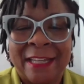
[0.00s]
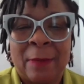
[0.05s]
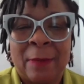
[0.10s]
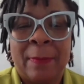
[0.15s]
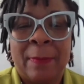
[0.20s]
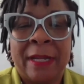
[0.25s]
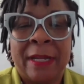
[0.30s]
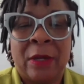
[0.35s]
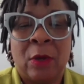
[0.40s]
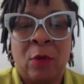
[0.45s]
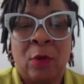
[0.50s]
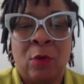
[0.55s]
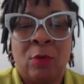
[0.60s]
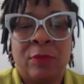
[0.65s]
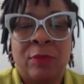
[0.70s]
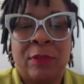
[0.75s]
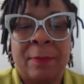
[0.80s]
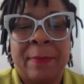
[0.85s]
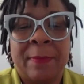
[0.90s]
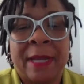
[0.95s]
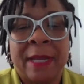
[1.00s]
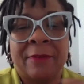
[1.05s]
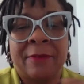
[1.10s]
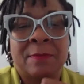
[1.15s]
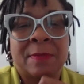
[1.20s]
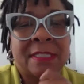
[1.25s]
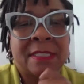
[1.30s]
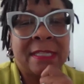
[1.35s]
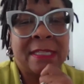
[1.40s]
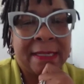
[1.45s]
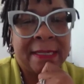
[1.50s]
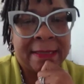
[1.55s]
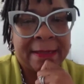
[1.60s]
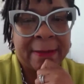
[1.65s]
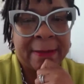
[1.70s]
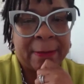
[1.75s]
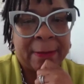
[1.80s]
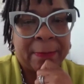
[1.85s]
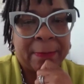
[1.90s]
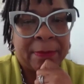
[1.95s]
might hold them back from seeking
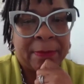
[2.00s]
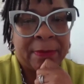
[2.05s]
help.